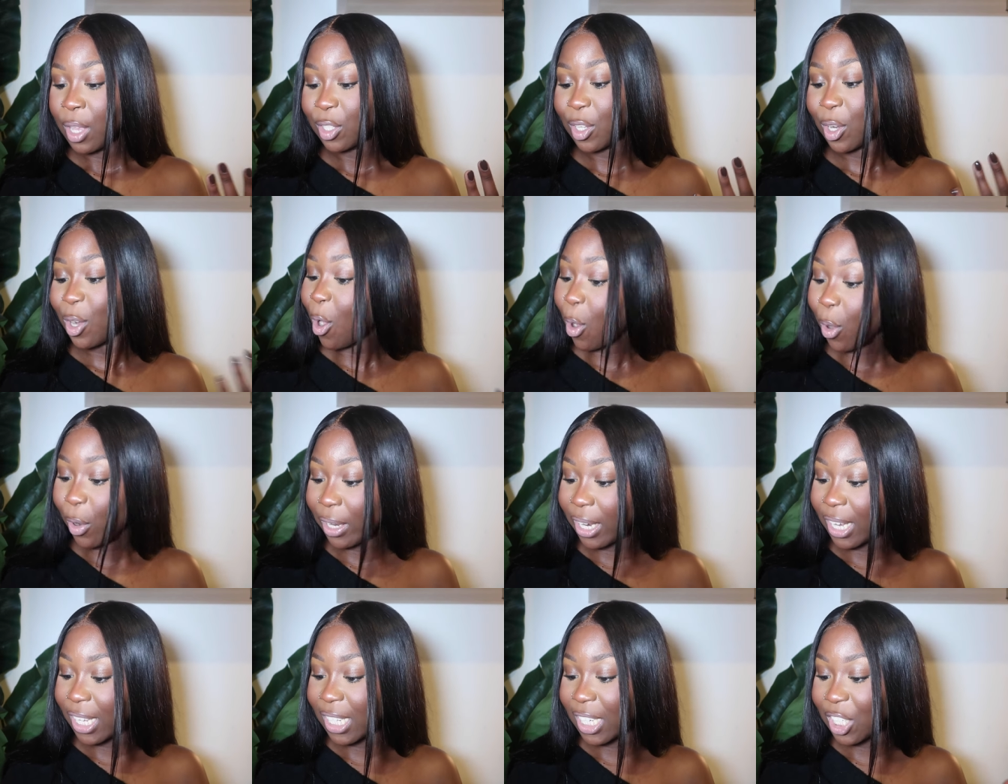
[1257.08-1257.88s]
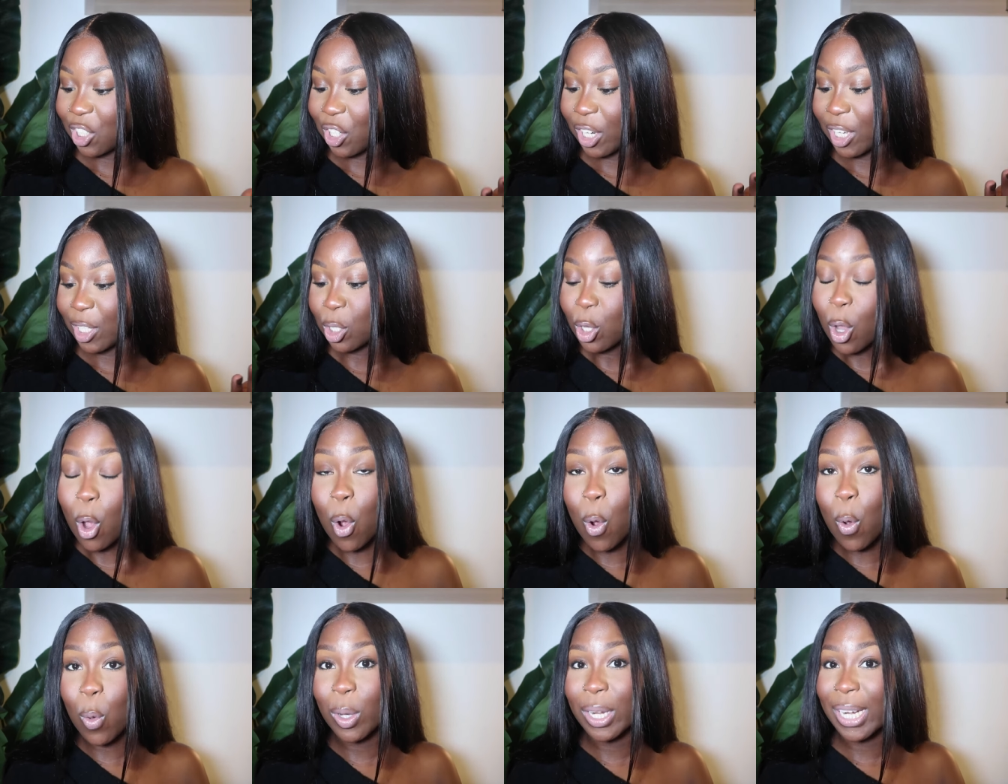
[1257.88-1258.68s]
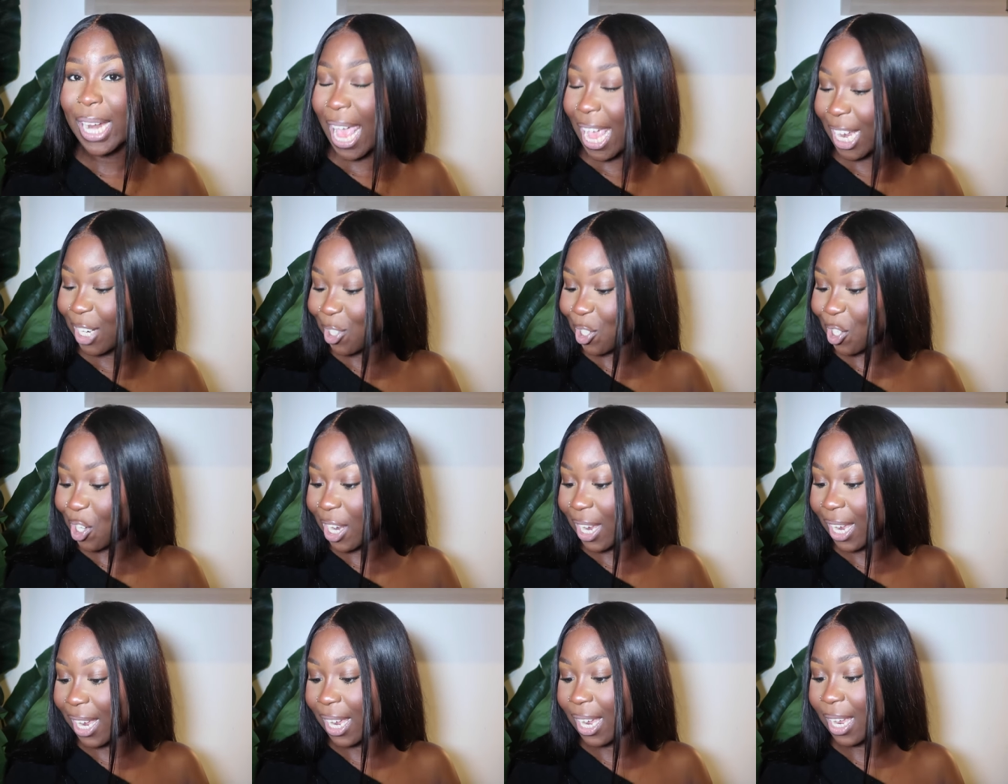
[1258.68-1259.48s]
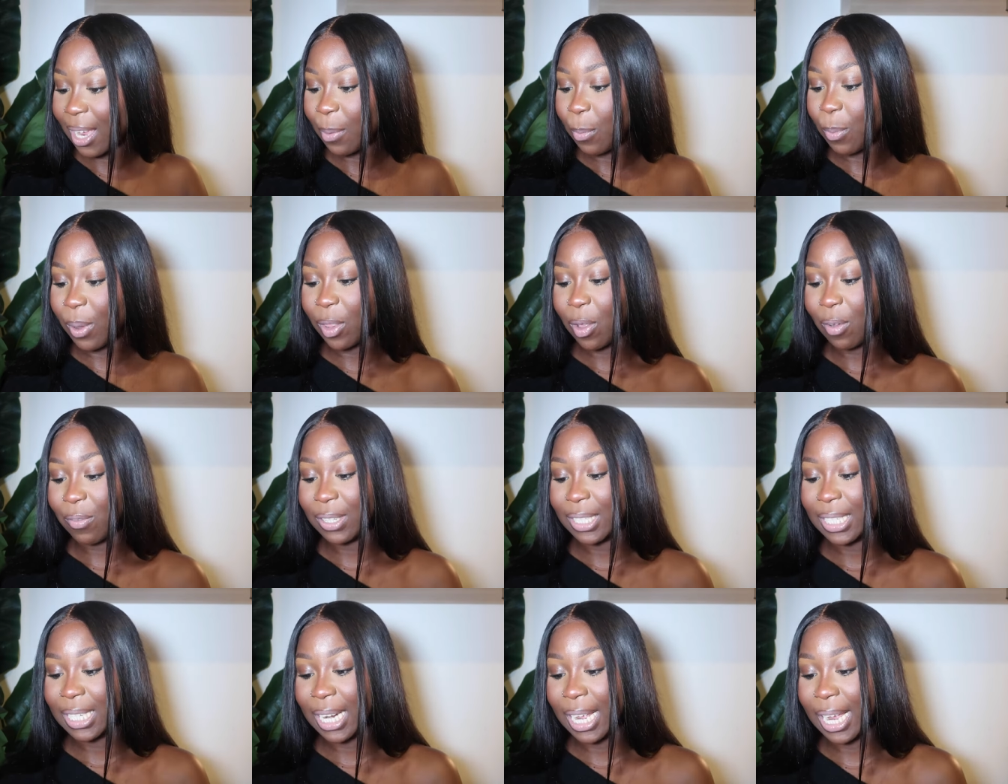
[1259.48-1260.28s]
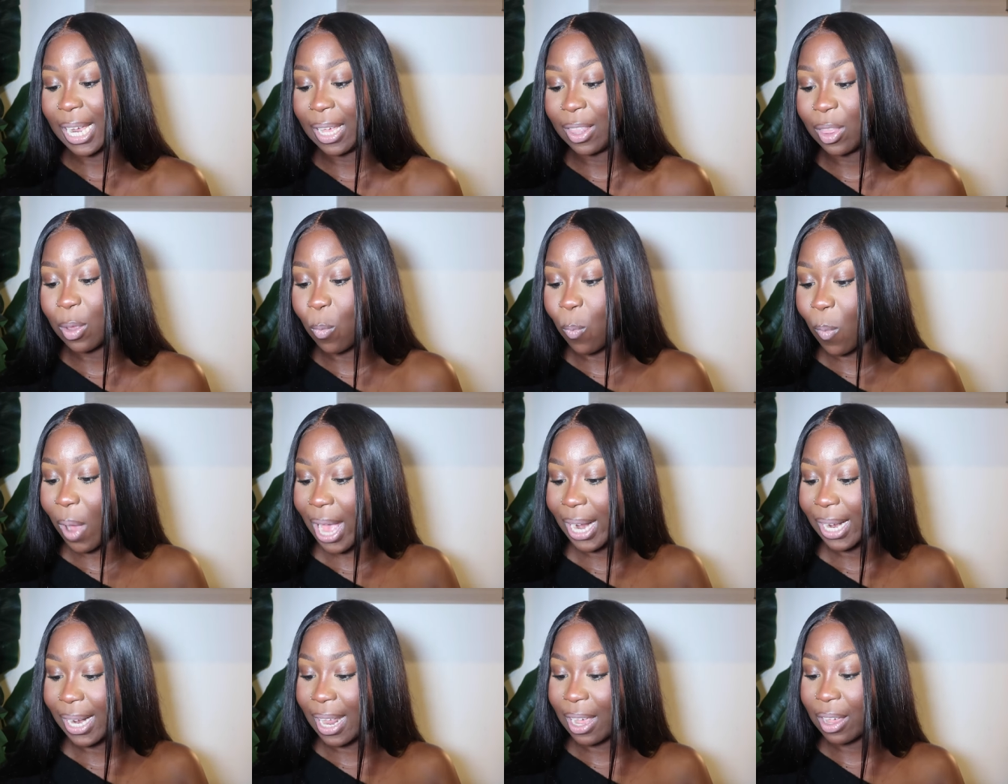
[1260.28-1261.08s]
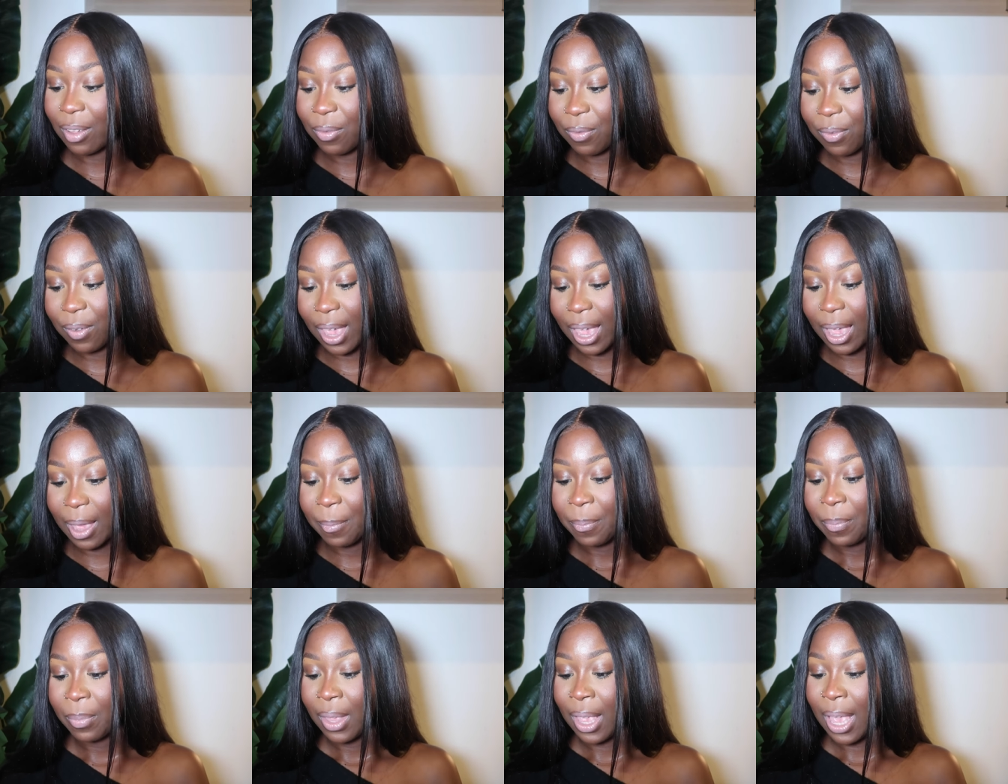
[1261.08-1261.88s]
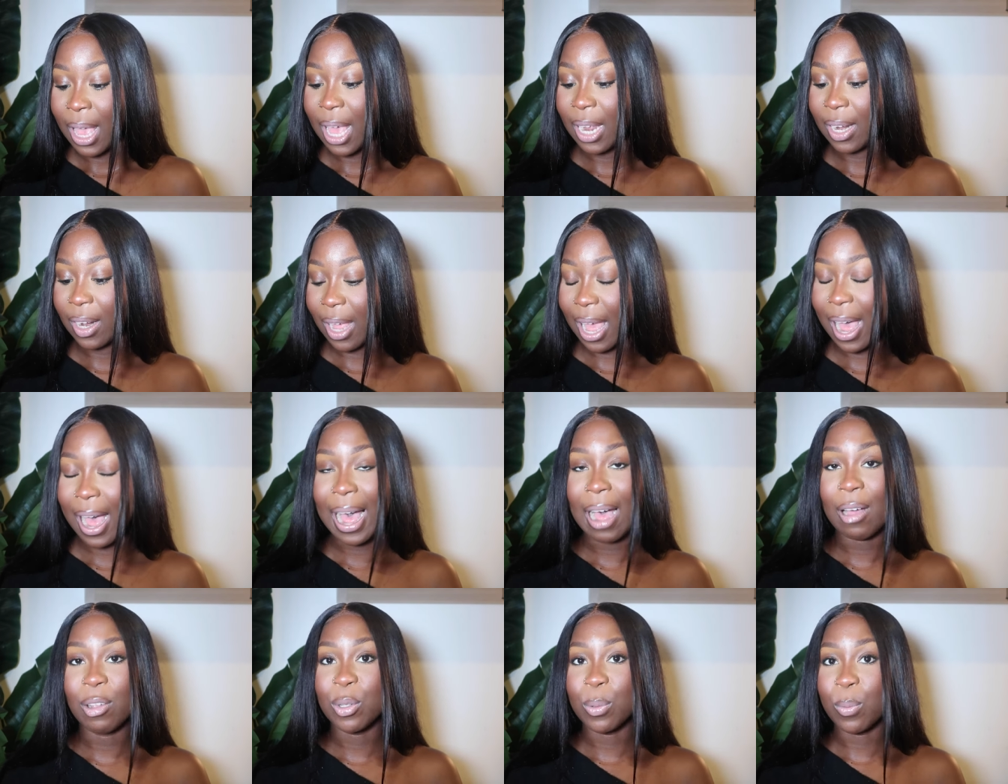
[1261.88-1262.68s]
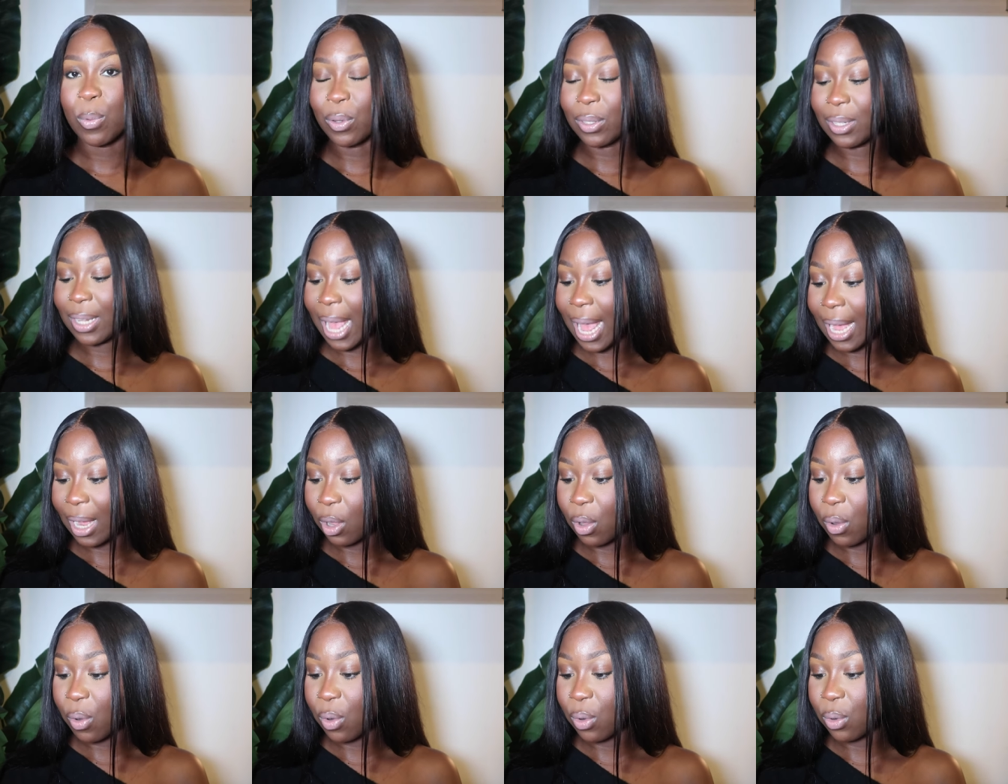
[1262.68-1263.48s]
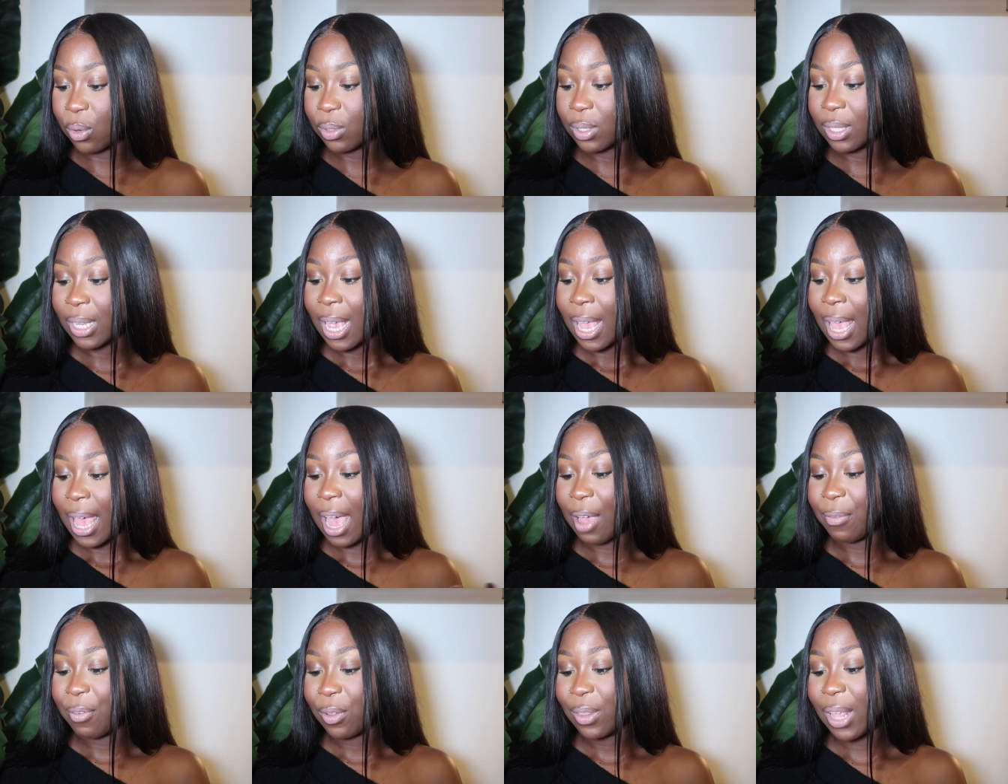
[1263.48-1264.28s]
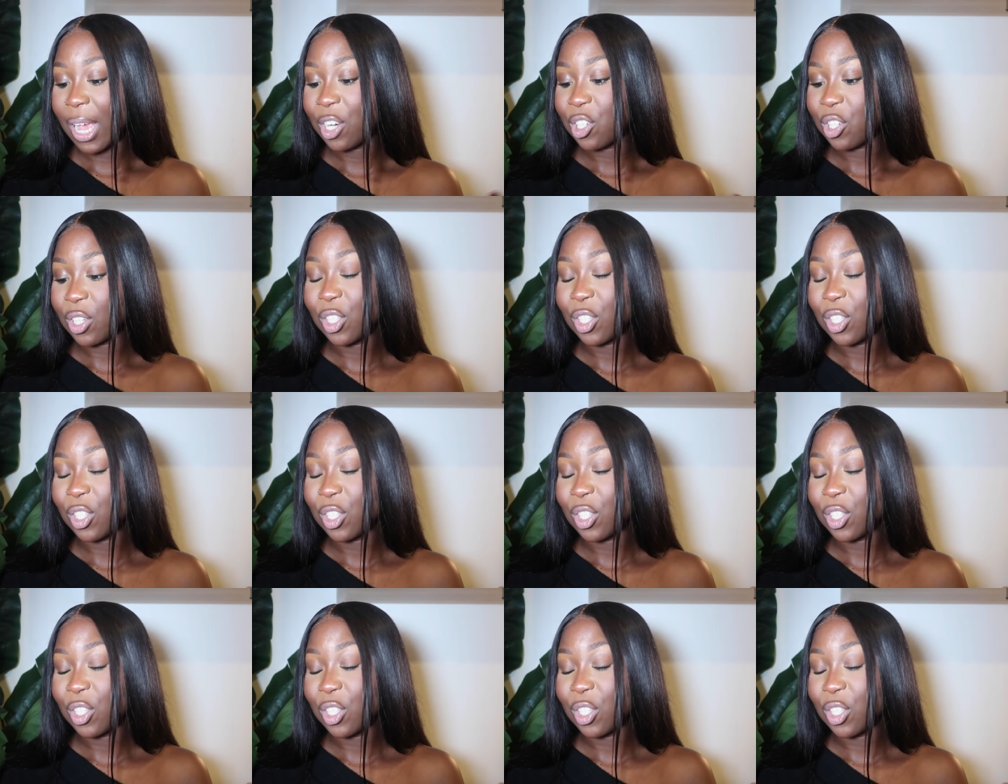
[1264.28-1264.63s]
So not only are these jeans cool and edgy with obviously the wide leg fit and the cut out towards the ankles, I feel that it's